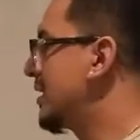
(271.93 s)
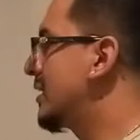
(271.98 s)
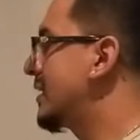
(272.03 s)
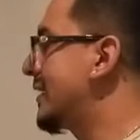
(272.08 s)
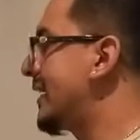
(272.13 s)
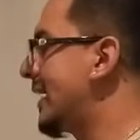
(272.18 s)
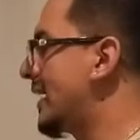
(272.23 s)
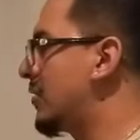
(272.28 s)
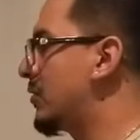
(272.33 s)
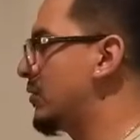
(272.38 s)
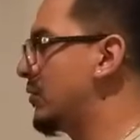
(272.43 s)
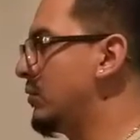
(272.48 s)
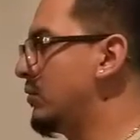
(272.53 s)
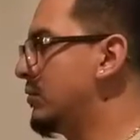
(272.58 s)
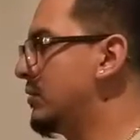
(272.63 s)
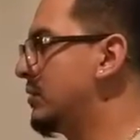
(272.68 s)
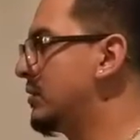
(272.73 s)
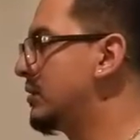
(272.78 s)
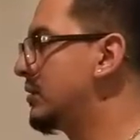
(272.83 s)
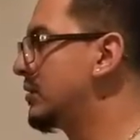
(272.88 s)
Now,
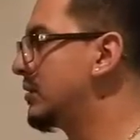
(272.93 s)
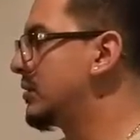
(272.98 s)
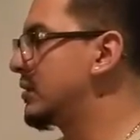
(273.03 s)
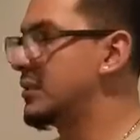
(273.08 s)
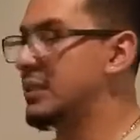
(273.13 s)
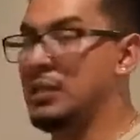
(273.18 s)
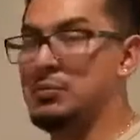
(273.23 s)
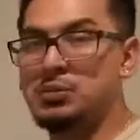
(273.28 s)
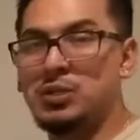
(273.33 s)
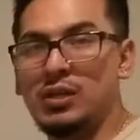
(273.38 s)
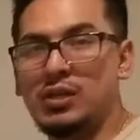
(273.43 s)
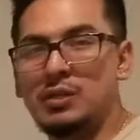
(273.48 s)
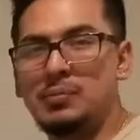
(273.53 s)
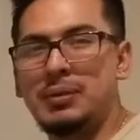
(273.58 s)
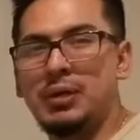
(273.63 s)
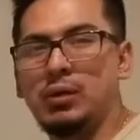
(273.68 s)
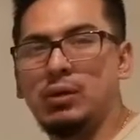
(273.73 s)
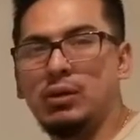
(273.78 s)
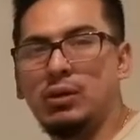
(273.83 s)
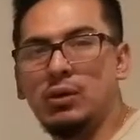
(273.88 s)
I'm talking
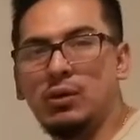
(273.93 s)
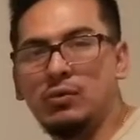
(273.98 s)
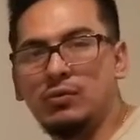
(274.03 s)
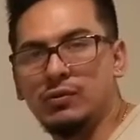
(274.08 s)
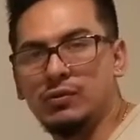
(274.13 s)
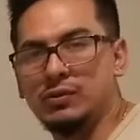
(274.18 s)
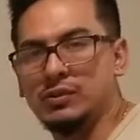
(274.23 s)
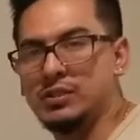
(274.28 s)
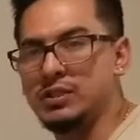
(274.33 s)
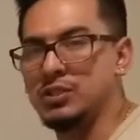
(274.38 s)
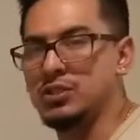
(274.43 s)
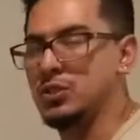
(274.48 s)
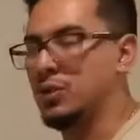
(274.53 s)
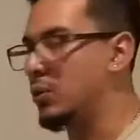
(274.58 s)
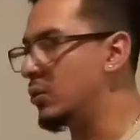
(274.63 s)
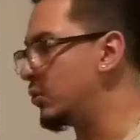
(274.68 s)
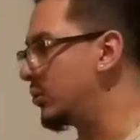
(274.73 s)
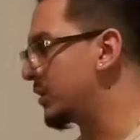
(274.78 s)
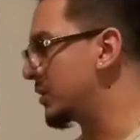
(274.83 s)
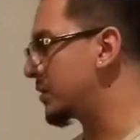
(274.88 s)
about low voltage
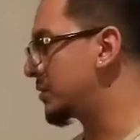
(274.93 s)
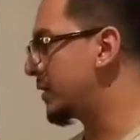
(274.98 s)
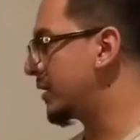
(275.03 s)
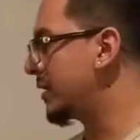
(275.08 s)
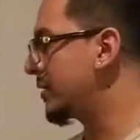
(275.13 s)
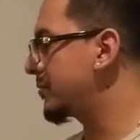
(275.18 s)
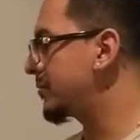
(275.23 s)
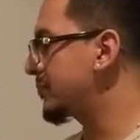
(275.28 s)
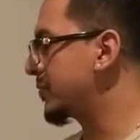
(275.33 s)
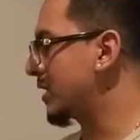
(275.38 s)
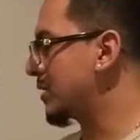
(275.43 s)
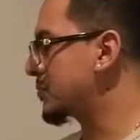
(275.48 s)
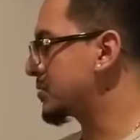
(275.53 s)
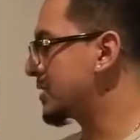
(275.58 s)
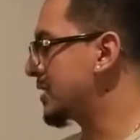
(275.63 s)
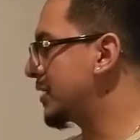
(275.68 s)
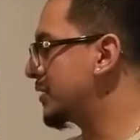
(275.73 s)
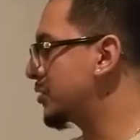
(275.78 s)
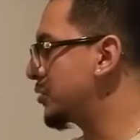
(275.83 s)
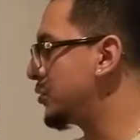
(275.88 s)
only, right? I'm
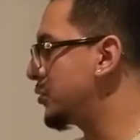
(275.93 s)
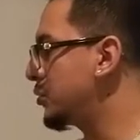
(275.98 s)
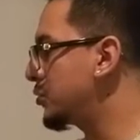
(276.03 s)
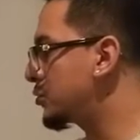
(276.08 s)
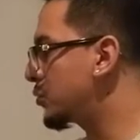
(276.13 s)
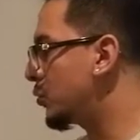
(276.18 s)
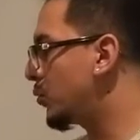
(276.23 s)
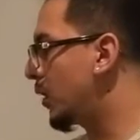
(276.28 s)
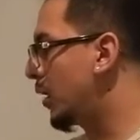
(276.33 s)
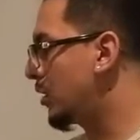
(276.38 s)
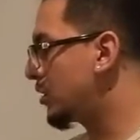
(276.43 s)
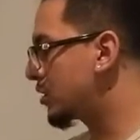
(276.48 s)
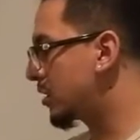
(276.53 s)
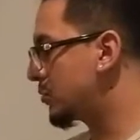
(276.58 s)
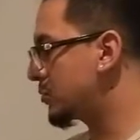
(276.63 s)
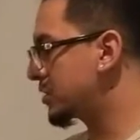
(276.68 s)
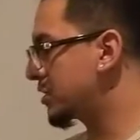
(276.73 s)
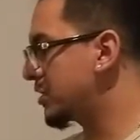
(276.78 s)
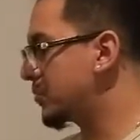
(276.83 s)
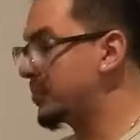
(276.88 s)
saying the neutral wire is
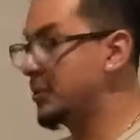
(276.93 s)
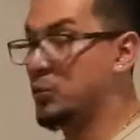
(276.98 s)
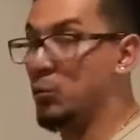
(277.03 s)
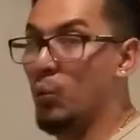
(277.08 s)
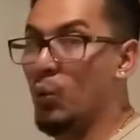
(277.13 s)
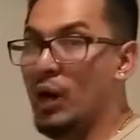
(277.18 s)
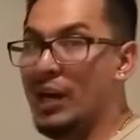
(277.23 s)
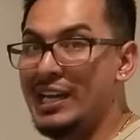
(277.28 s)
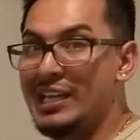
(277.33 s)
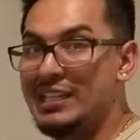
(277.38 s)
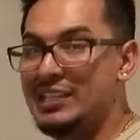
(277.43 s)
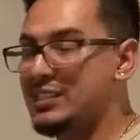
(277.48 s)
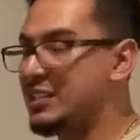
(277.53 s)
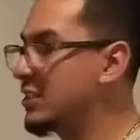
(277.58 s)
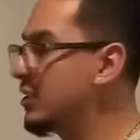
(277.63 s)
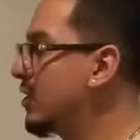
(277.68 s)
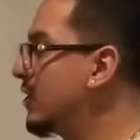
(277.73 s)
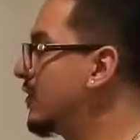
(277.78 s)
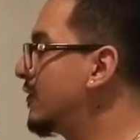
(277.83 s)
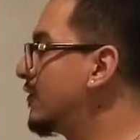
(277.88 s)
always going to be white
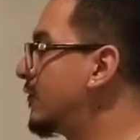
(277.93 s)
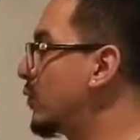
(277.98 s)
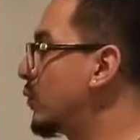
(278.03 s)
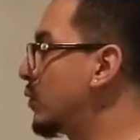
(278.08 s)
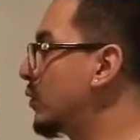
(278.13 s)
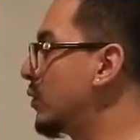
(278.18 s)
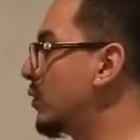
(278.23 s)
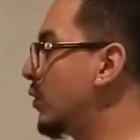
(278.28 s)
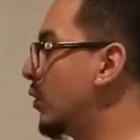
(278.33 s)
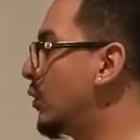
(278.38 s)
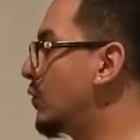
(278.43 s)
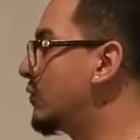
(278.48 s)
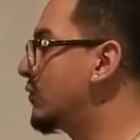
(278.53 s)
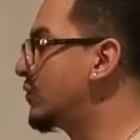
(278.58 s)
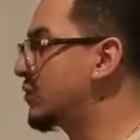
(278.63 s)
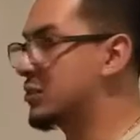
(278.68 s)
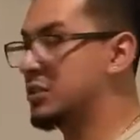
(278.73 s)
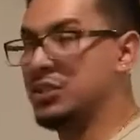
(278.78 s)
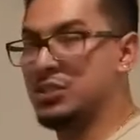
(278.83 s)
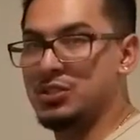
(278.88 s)
for low
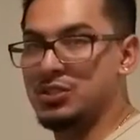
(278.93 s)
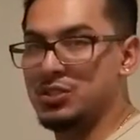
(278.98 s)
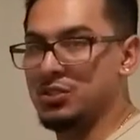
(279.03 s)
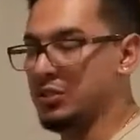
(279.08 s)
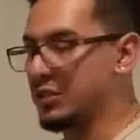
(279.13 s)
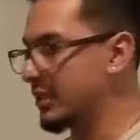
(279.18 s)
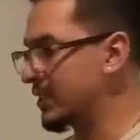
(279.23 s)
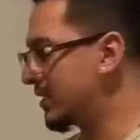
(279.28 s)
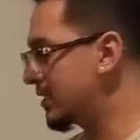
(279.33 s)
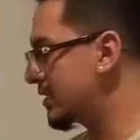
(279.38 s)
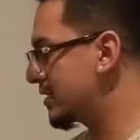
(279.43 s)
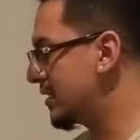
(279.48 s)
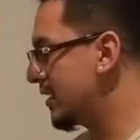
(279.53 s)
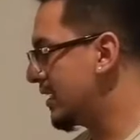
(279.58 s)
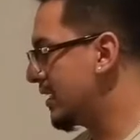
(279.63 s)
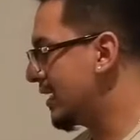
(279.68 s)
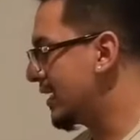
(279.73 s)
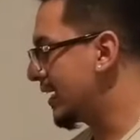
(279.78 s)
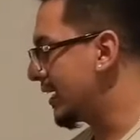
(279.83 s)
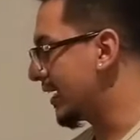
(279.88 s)
voltage circuits,
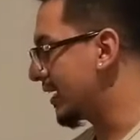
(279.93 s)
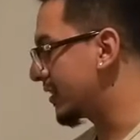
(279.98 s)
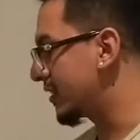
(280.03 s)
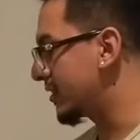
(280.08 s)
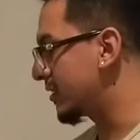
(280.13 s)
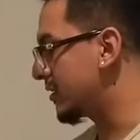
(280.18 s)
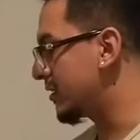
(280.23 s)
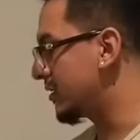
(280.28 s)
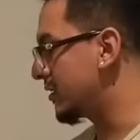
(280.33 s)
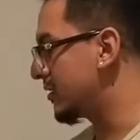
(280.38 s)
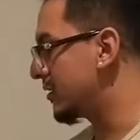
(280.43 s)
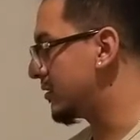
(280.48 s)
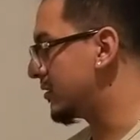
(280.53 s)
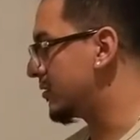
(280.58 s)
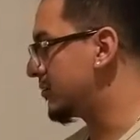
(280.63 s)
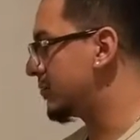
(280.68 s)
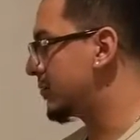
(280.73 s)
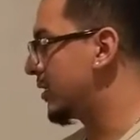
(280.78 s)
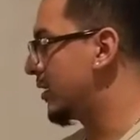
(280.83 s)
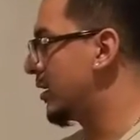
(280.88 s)
and the
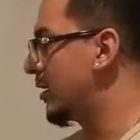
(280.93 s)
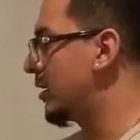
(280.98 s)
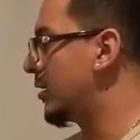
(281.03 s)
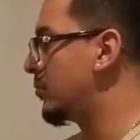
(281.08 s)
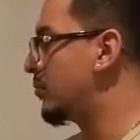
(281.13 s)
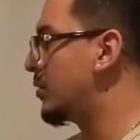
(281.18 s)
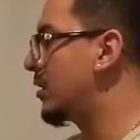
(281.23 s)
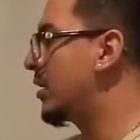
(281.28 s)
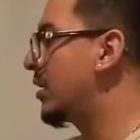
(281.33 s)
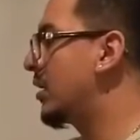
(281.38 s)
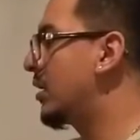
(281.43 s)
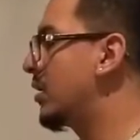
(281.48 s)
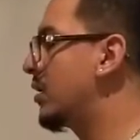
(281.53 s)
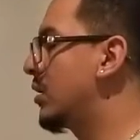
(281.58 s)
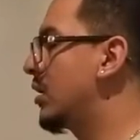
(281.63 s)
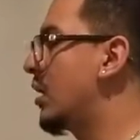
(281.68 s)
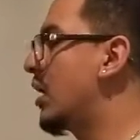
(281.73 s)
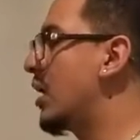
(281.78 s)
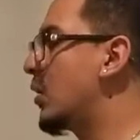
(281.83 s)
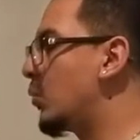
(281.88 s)

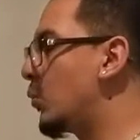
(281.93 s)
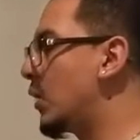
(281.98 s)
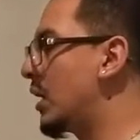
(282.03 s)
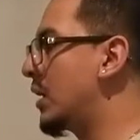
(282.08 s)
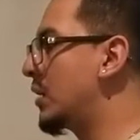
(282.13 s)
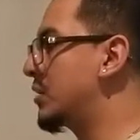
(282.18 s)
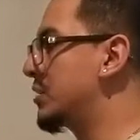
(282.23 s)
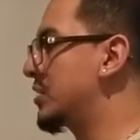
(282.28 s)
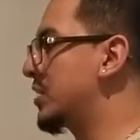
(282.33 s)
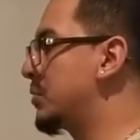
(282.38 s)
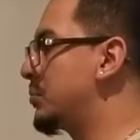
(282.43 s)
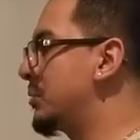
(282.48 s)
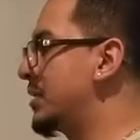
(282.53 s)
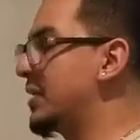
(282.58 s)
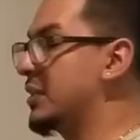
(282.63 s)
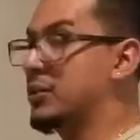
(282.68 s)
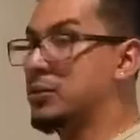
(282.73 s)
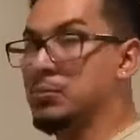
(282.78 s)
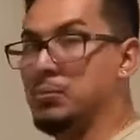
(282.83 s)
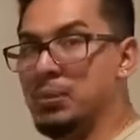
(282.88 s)
hot wire is going to be
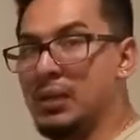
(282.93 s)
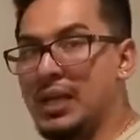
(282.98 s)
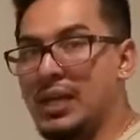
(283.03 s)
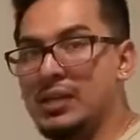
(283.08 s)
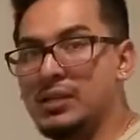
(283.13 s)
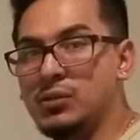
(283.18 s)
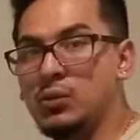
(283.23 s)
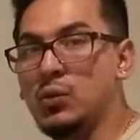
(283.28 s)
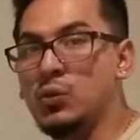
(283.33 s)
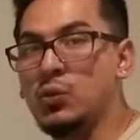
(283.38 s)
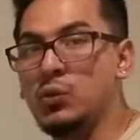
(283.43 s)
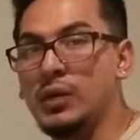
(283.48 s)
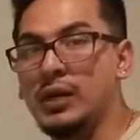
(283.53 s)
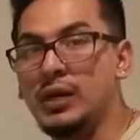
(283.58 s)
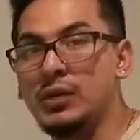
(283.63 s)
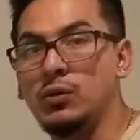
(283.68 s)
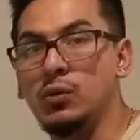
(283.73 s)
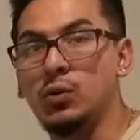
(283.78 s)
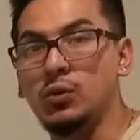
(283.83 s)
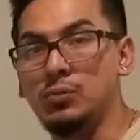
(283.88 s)
either black or
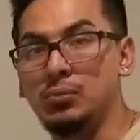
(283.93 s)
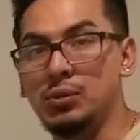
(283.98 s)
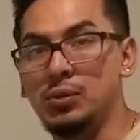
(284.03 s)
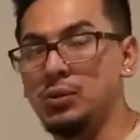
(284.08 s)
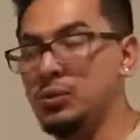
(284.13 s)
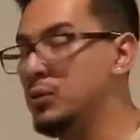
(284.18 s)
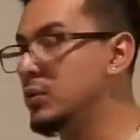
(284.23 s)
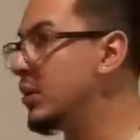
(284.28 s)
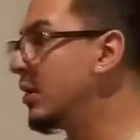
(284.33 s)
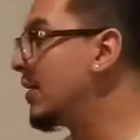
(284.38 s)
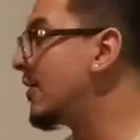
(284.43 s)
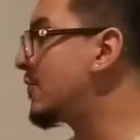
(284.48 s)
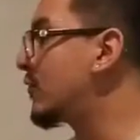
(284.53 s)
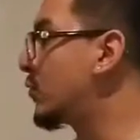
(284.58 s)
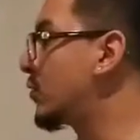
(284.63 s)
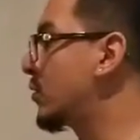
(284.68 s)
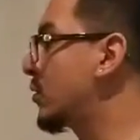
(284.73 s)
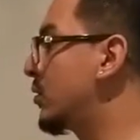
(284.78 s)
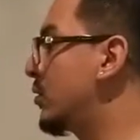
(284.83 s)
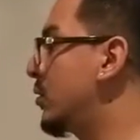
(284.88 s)
red or blue
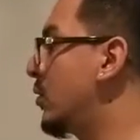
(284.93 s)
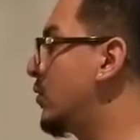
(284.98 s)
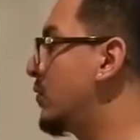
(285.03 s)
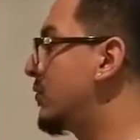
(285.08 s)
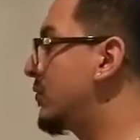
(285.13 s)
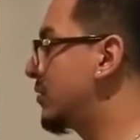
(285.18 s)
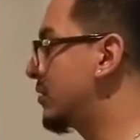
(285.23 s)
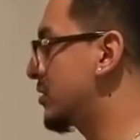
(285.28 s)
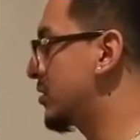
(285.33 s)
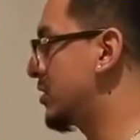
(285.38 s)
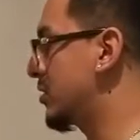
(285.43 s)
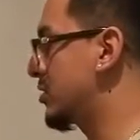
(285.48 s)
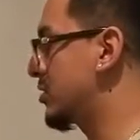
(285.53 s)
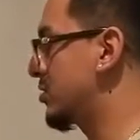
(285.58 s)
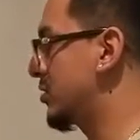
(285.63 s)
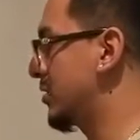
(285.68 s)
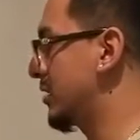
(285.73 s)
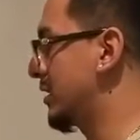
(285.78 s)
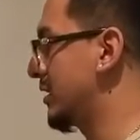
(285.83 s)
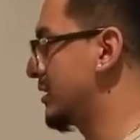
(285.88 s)
for the low voltage
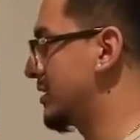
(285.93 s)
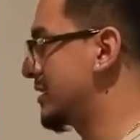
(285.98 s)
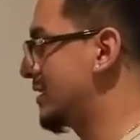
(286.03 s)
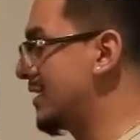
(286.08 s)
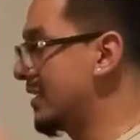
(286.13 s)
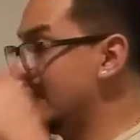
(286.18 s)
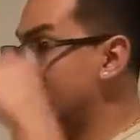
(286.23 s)
circuits.